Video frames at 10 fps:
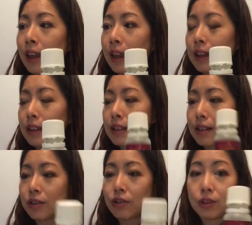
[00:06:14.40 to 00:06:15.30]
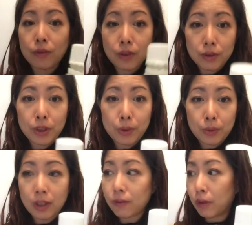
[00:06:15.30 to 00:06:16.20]
and it's actually a very
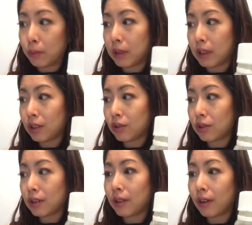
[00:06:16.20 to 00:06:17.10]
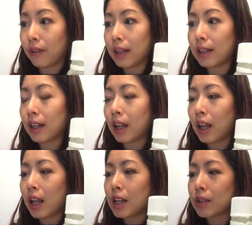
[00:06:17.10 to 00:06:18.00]
unique formulation, all right?
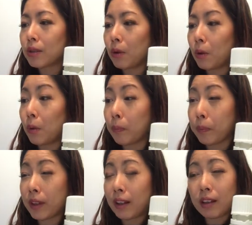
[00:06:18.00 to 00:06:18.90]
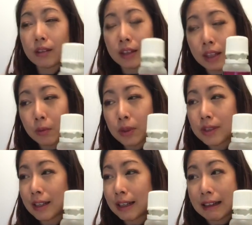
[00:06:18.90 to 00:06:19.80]
So a lot of
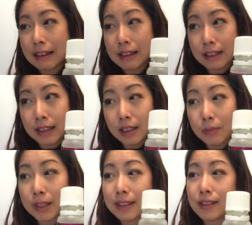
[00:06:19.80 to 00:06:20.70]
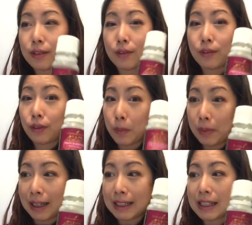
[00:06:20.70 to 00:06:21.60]
keywords that I can't say because of
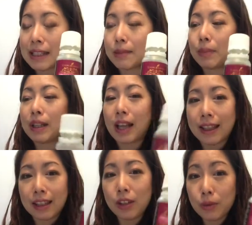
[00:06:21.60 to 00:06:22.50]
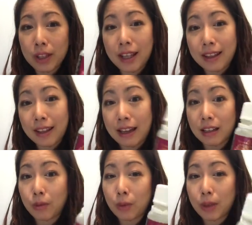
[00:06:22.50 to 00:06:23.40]
compliance, but I think you get the
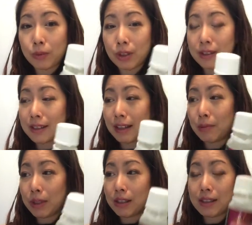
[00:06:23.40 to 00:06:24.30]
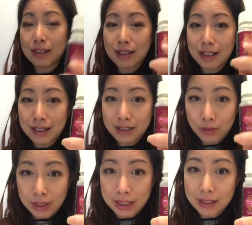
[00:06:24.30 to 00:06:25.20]
hang of what I'm trying to say, because it's
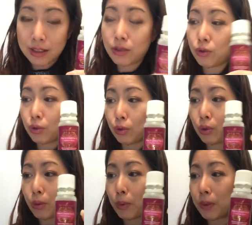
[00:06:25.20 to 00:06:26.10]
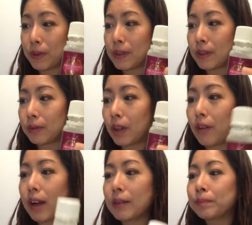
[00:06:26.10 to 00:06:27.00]
related to your hormones,
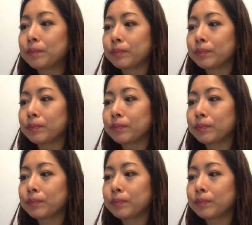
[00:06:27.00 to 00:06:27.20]
all right?